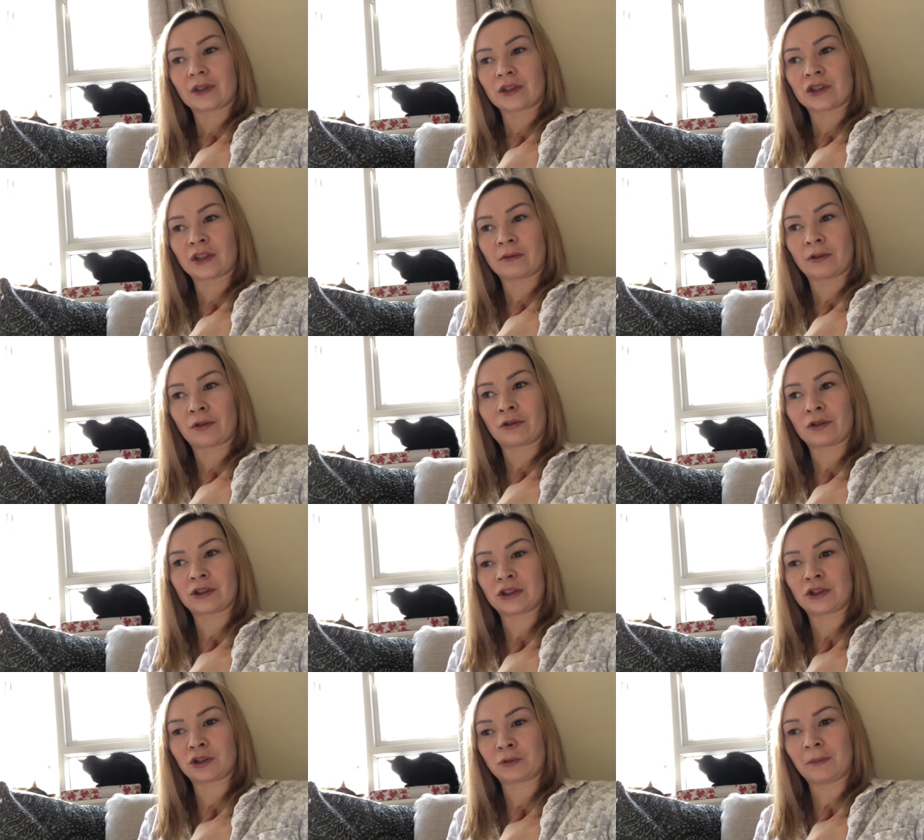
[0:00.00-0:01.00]
So I
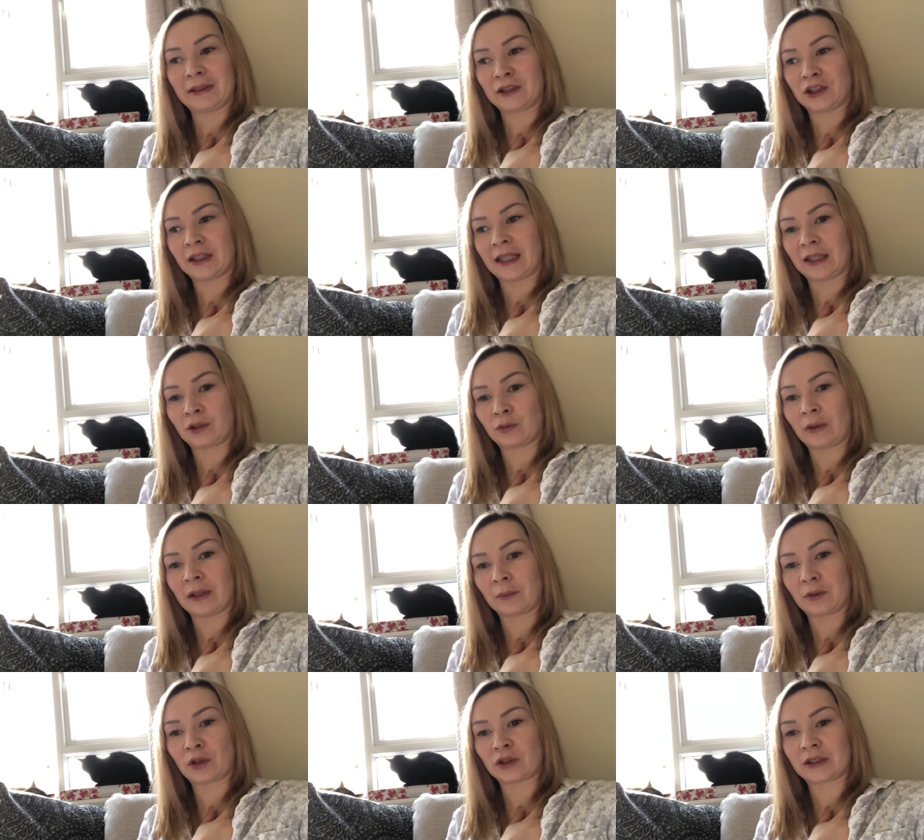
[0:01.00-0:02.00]
thought I'd just mention that as
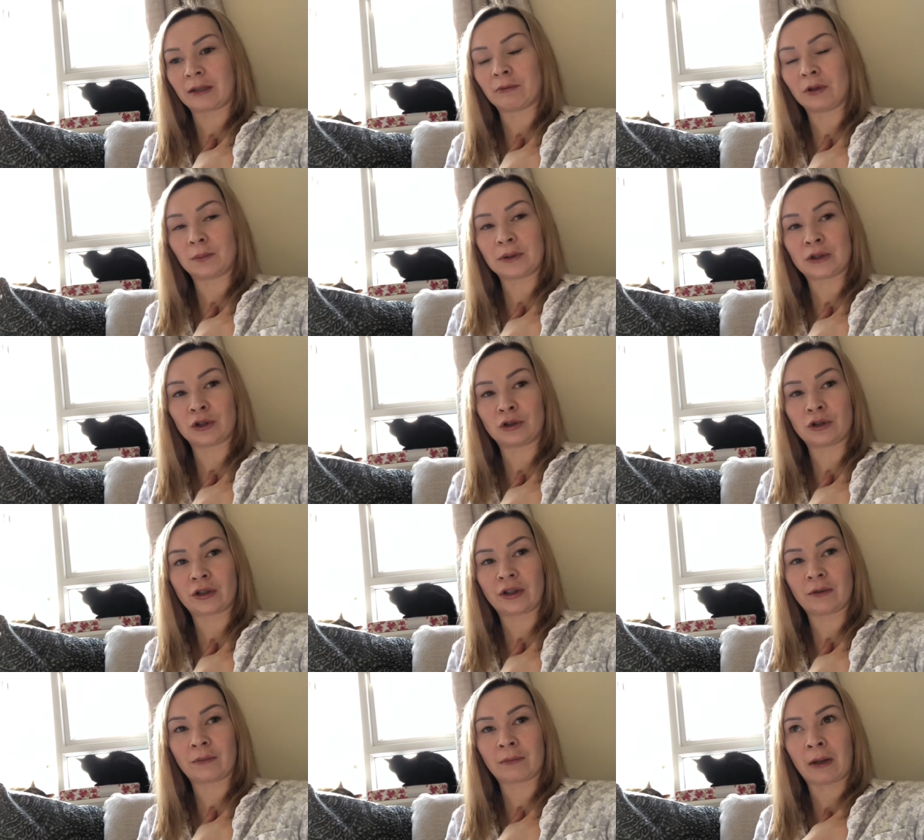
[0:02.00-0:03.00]
well because I will be
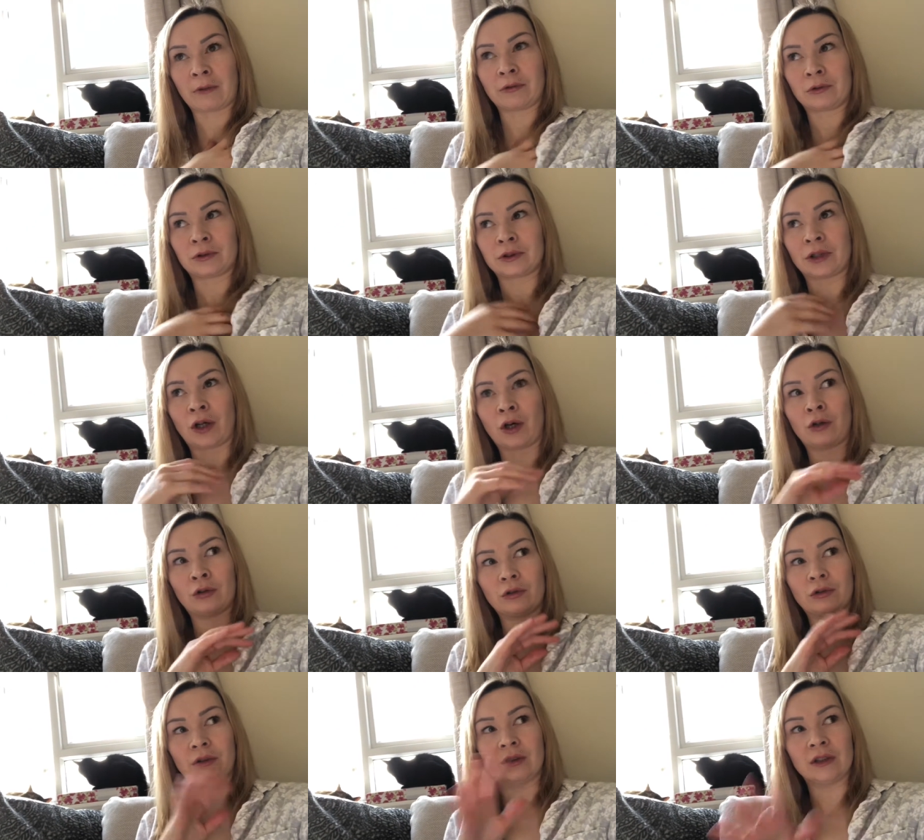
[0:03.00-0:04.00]
talking about a
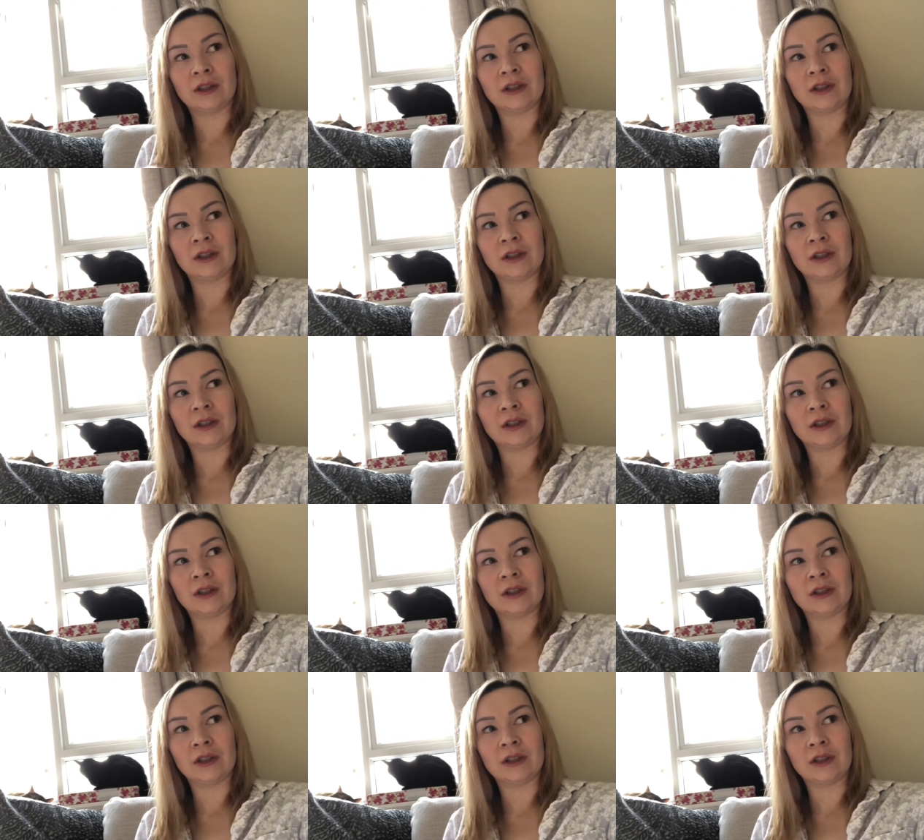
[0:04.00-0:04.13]
whole